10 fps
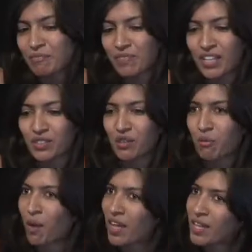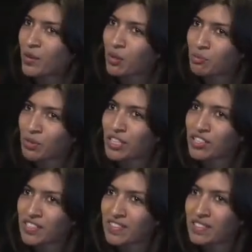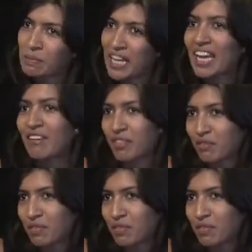into the way that corporations behave in the